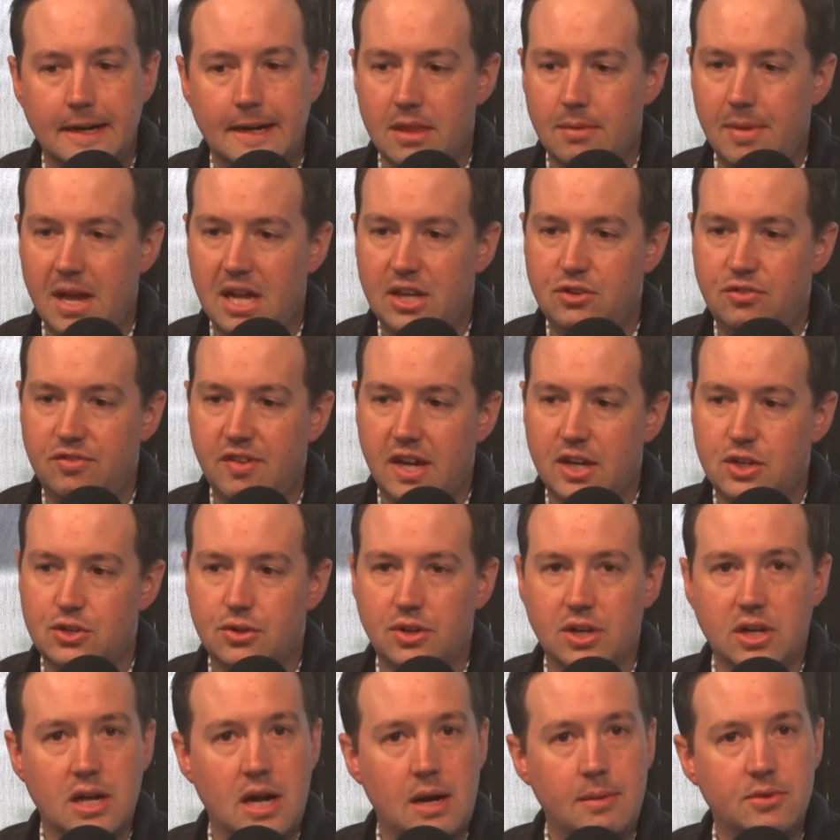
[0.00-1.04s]
On the
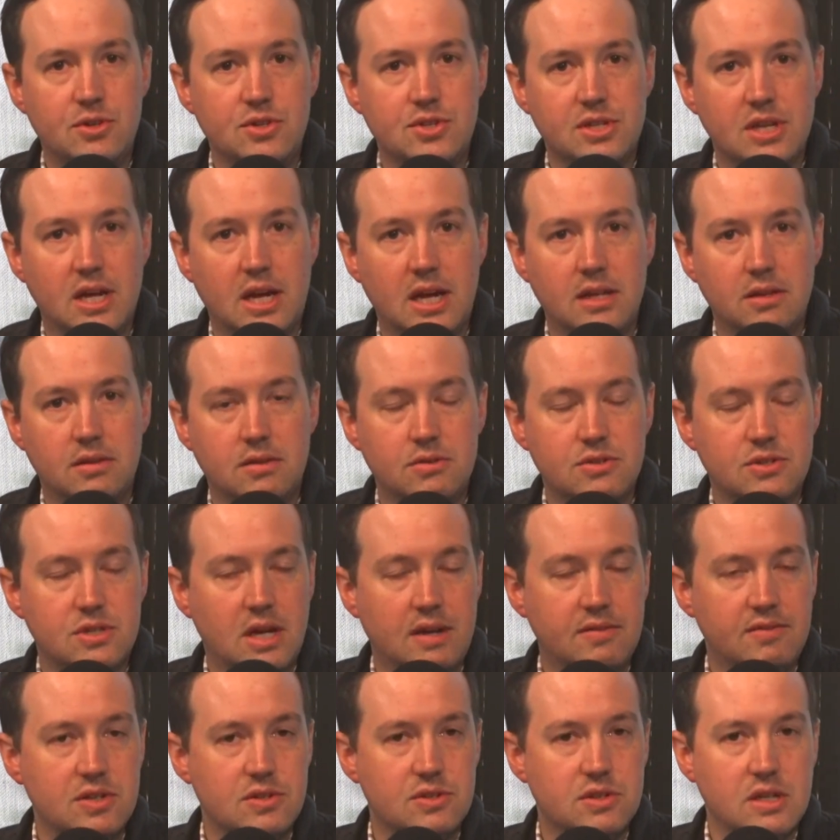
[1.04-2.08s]
manufacturing commerce side, there's
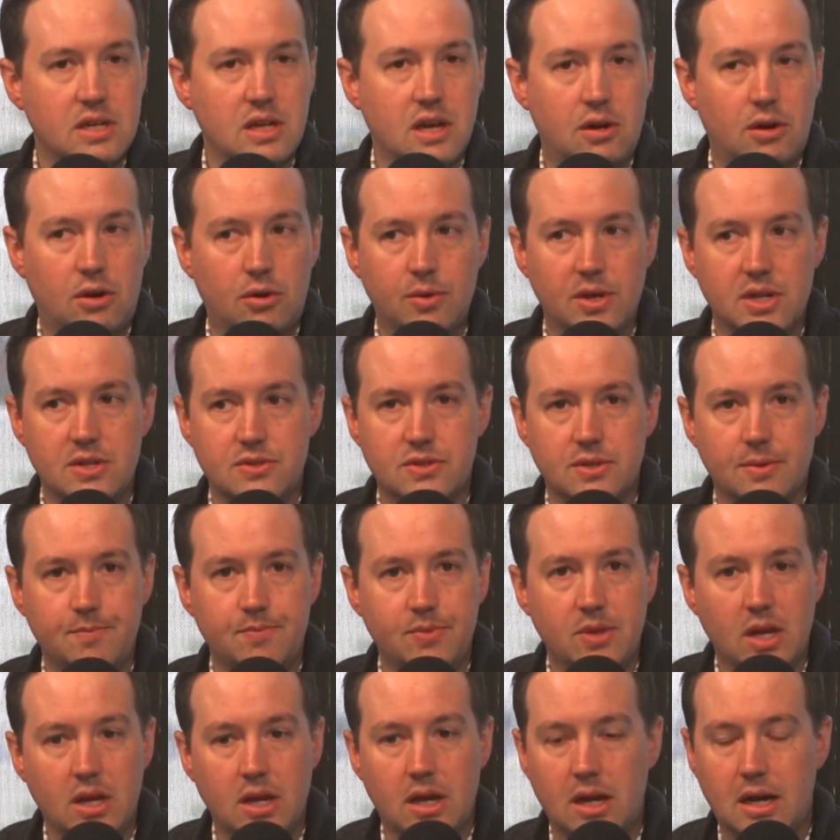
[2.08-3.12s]
obviously always
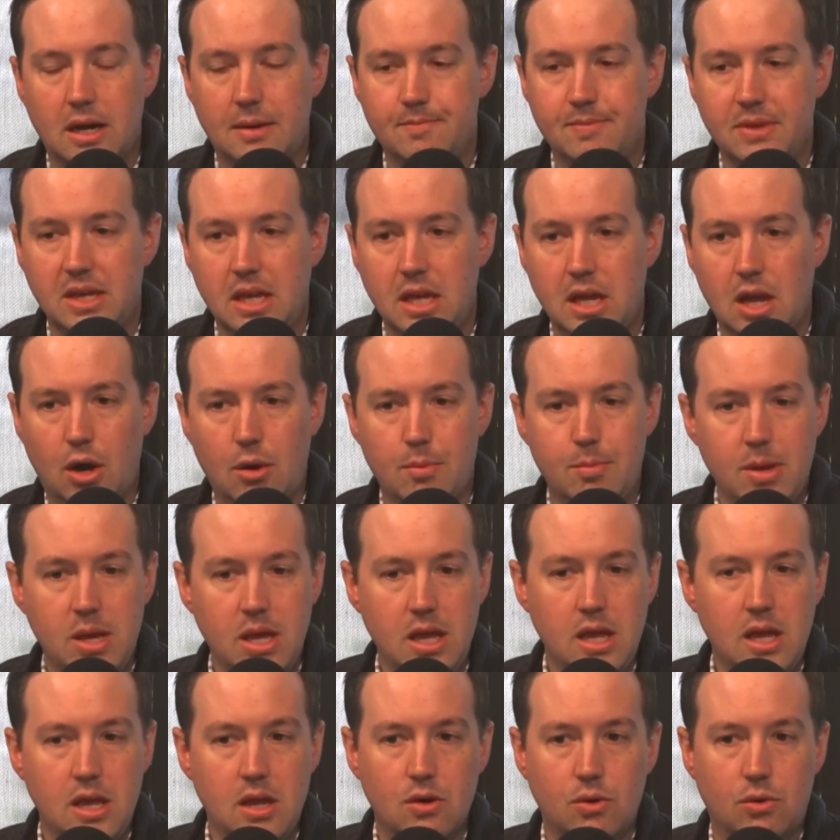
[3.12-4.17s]

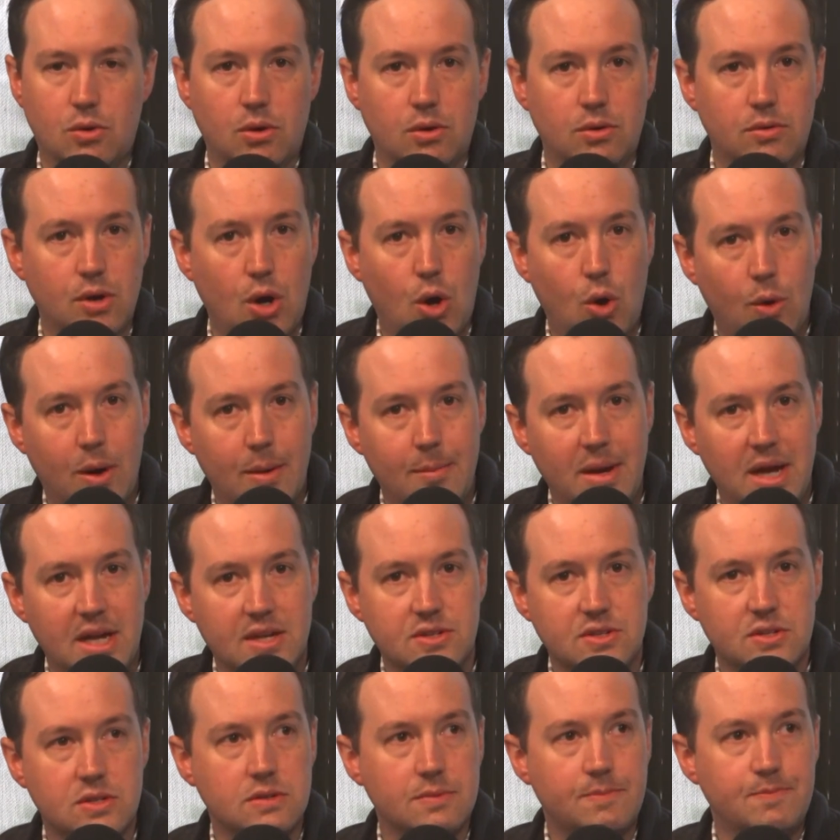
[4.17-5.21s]
ERP or
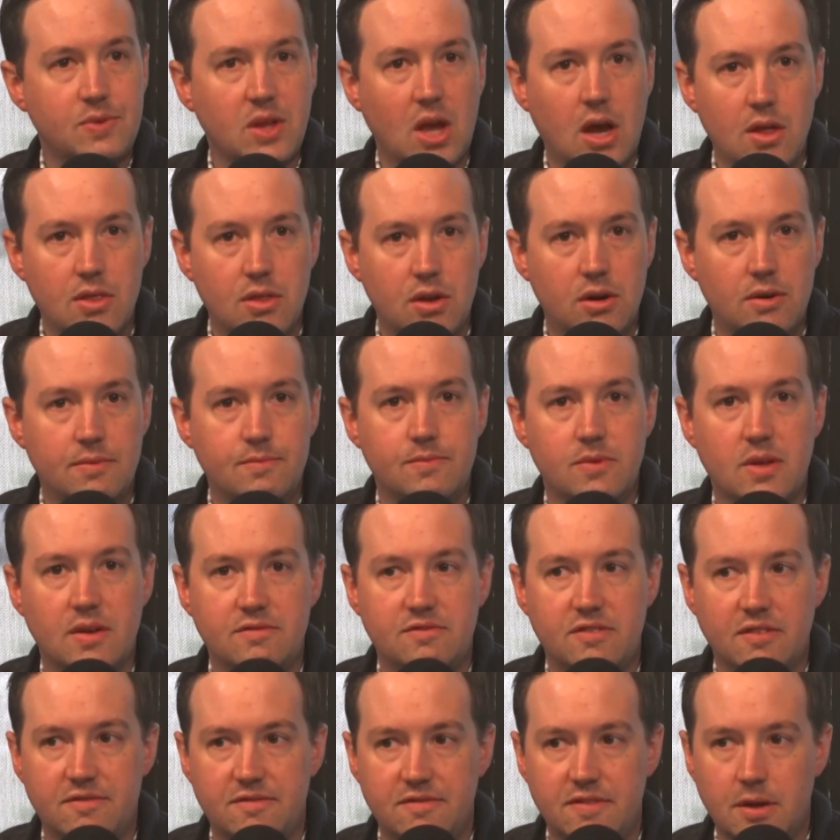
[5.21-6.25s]
OMS, other
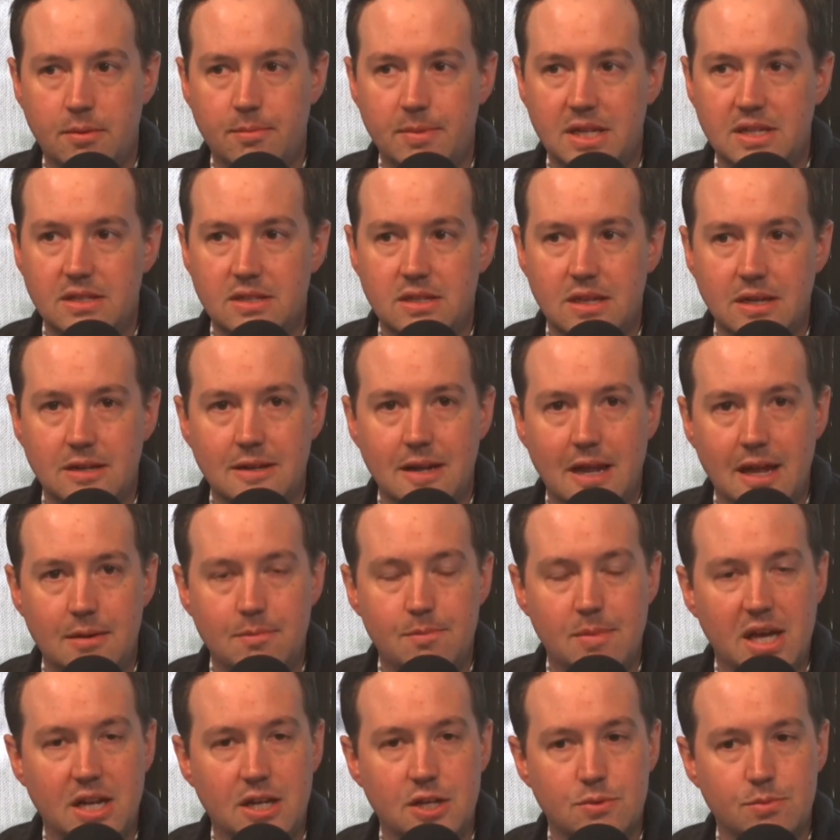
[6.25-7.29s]
fulfillment and
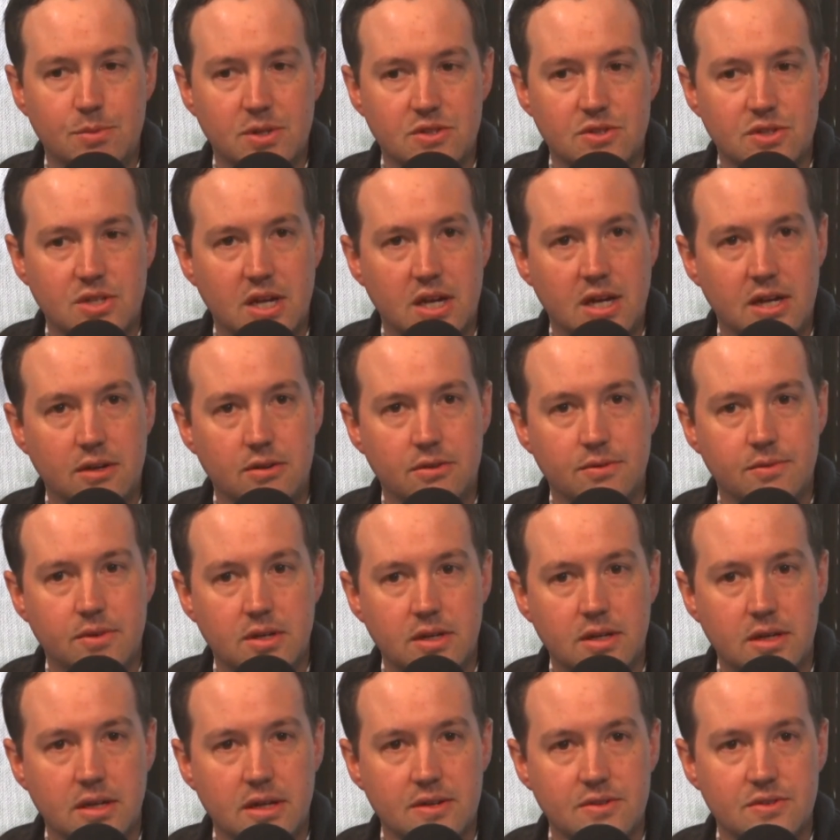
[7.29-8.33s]
management style
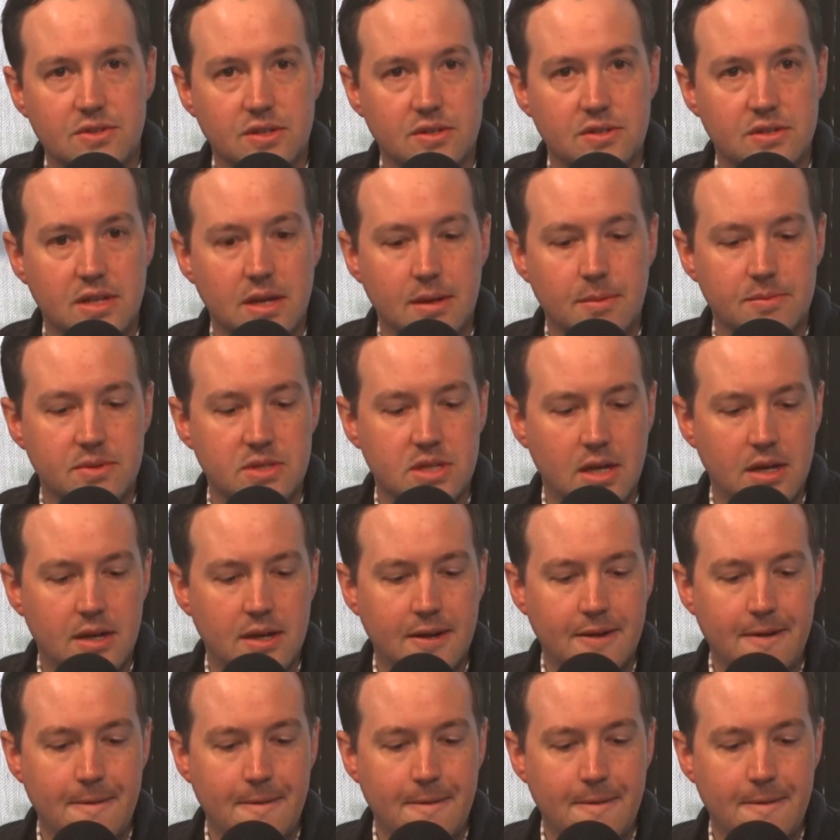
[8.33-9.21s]
systems.